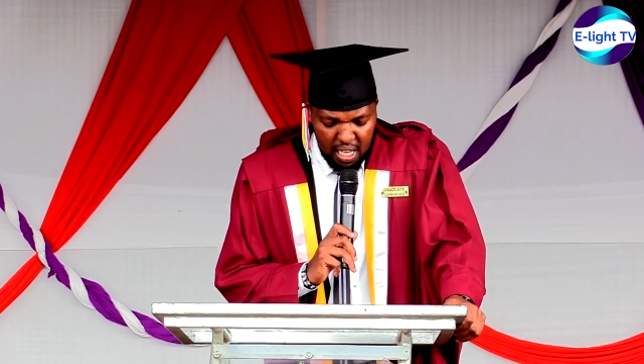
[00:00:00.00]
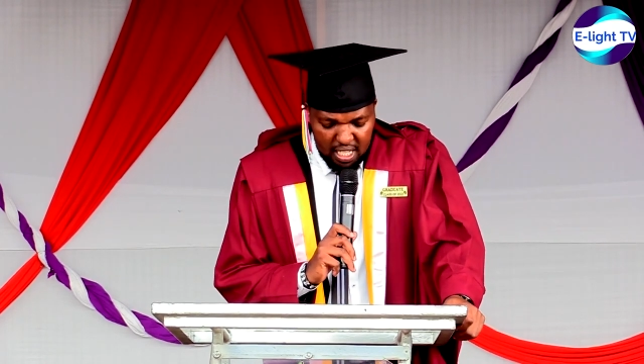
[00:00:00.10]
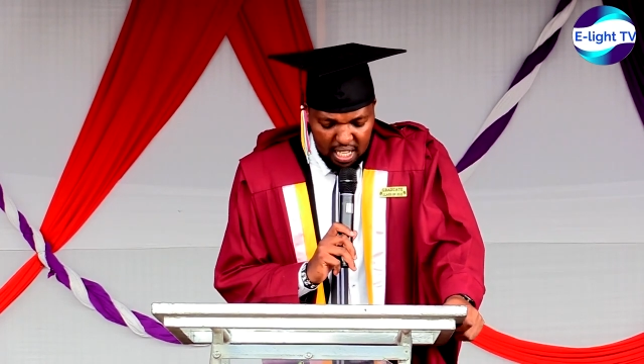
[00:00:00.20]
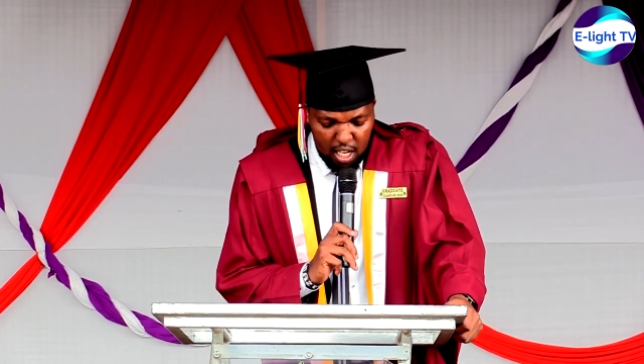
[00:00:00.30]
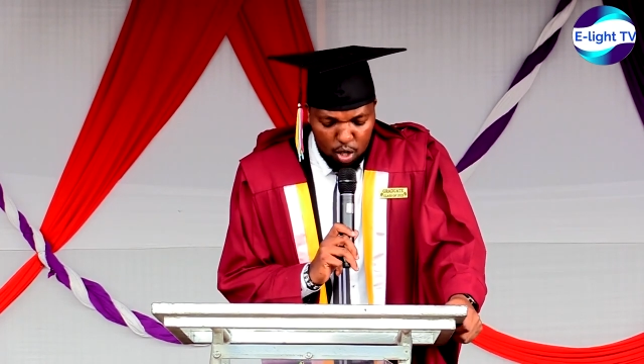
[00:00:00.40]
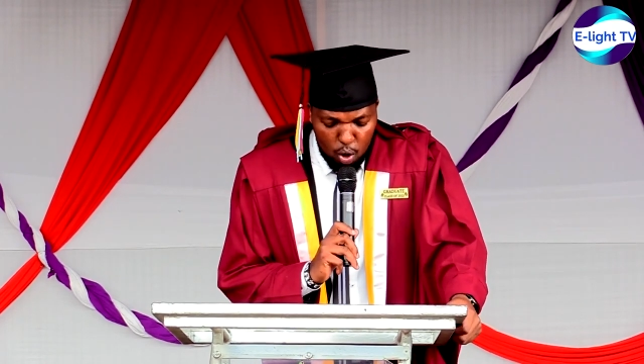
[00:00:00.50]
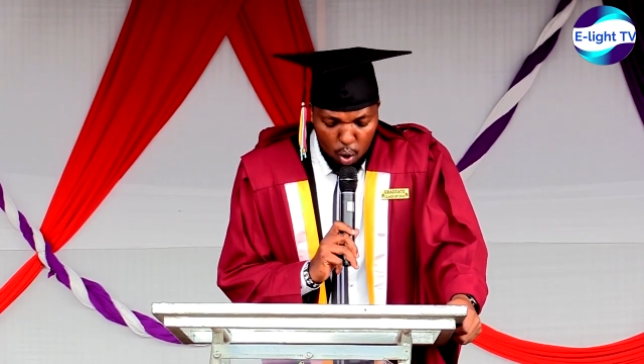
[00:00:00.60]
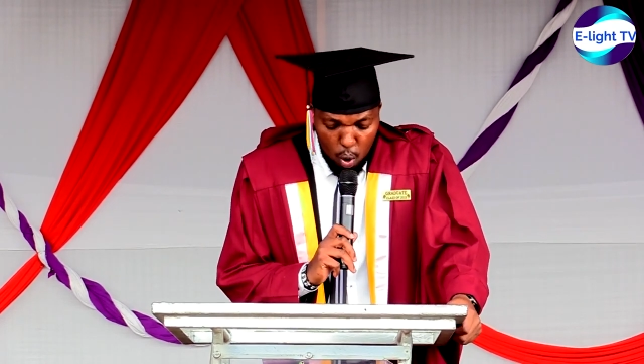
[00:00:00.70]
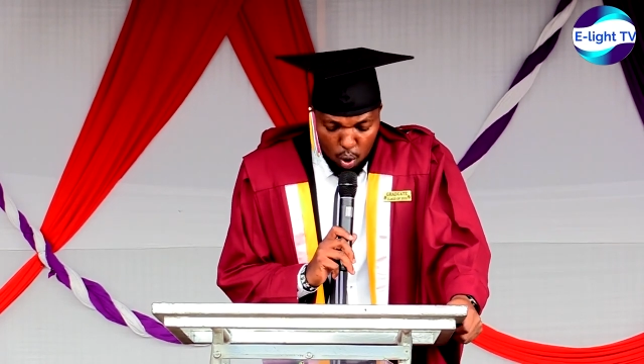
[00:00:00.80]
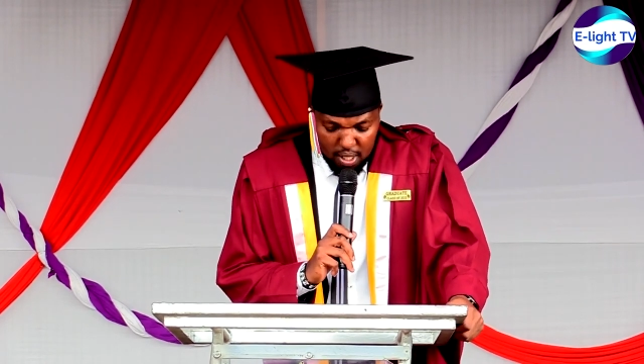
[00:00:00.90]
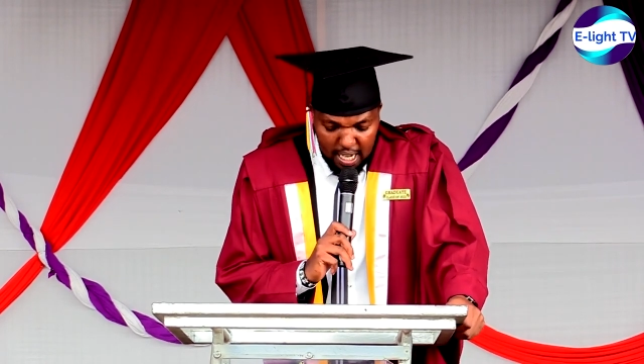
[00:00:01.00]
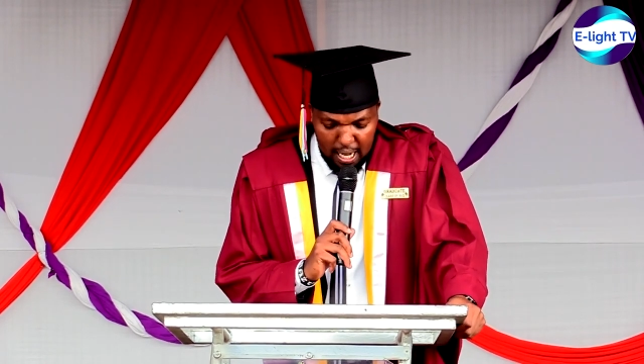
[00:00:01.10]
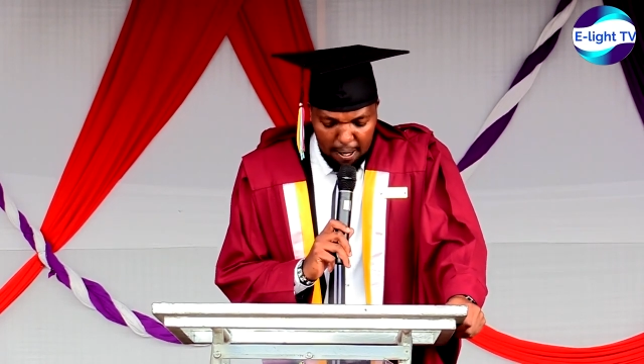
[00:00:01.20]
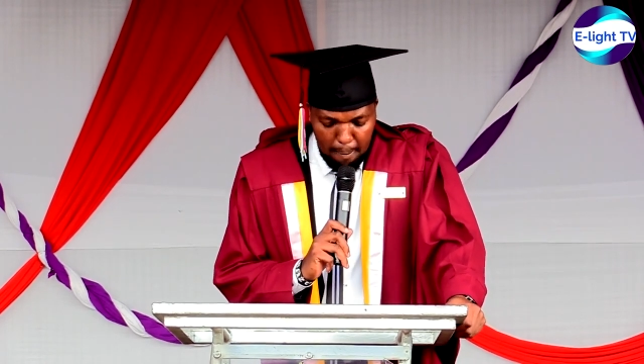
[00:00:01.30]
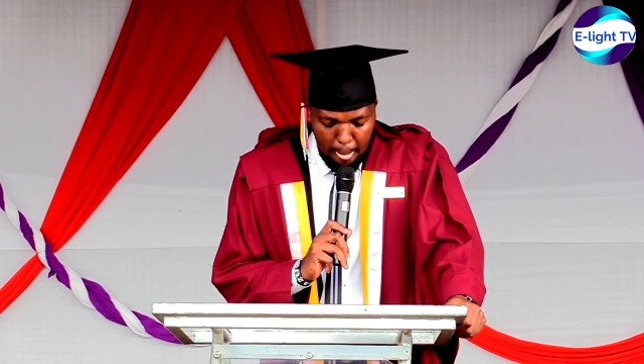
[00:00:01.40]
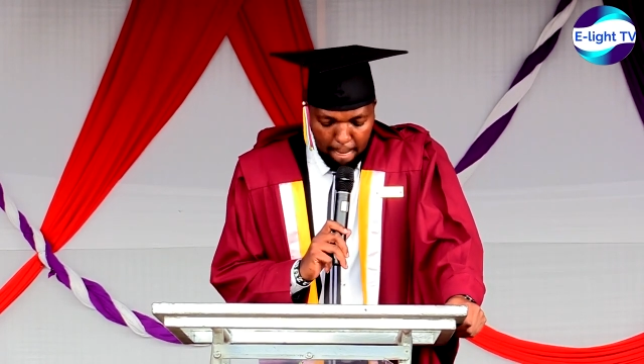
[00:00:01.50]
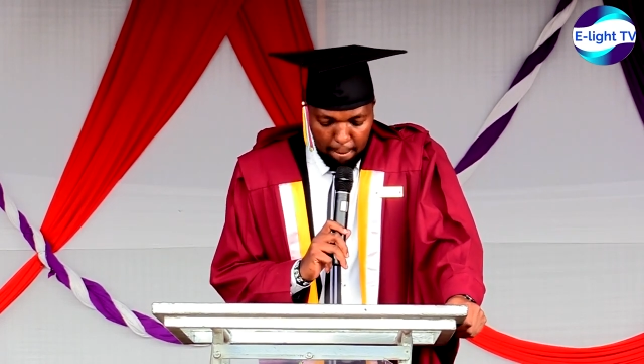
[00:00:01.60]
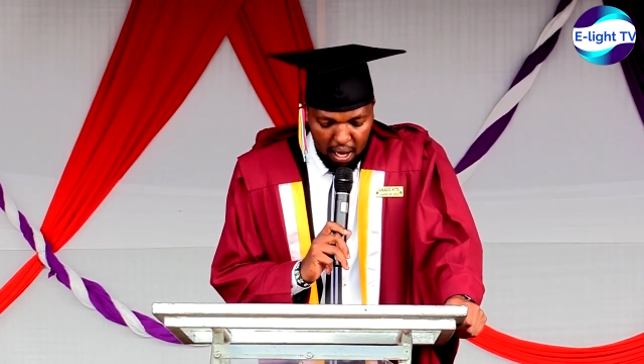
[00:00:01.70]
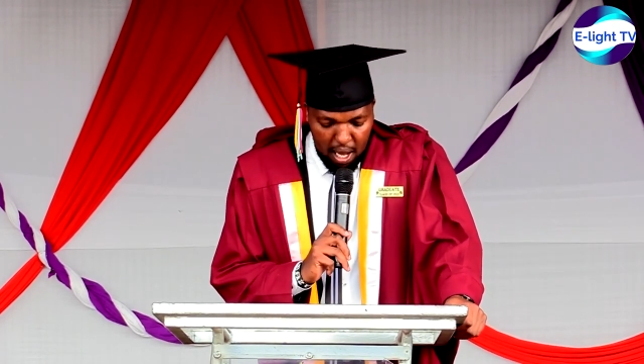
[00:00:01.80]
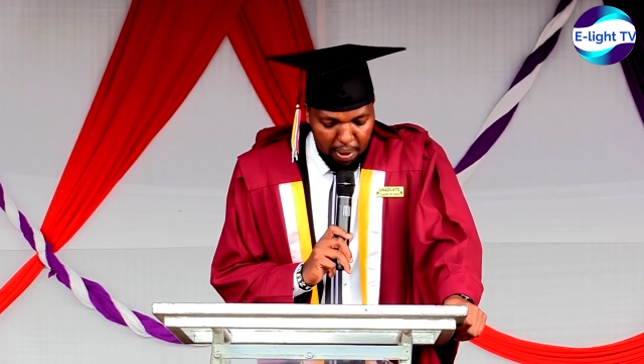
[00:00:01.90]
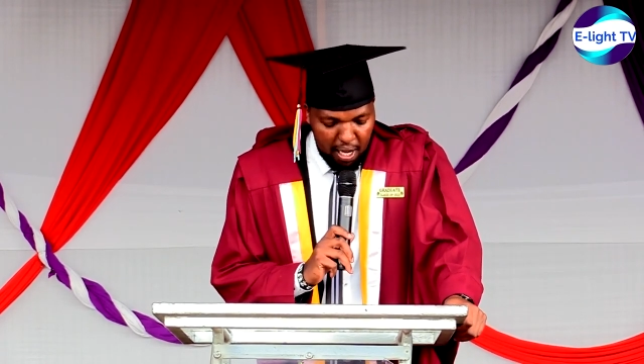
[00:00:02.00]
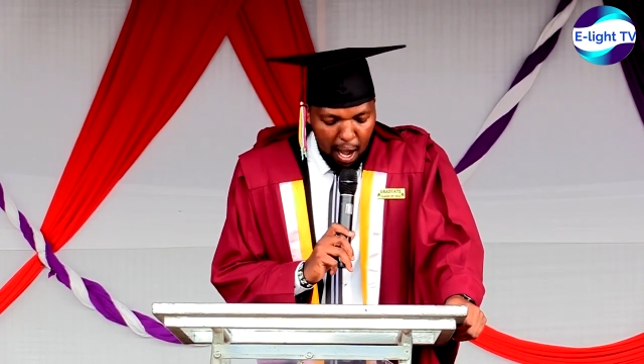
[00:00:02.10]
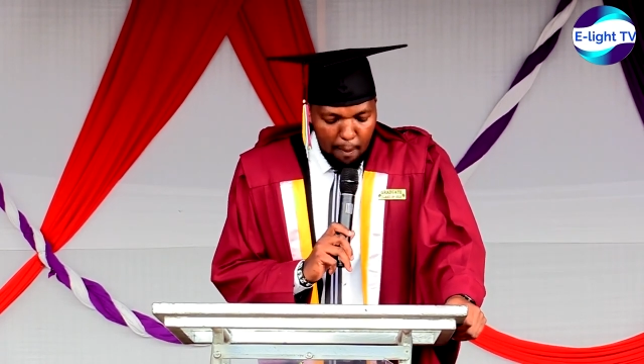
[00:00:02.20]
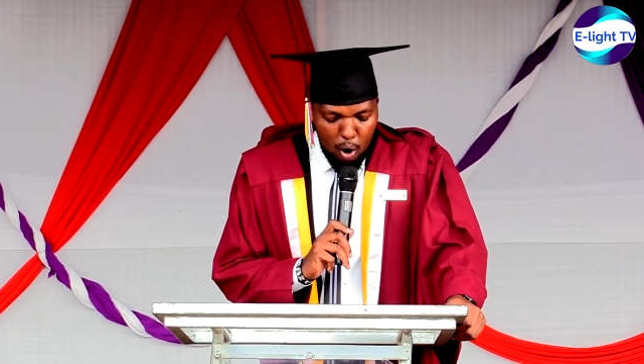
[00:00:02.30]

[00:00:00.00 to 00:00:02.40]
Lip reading: As I grow older, I become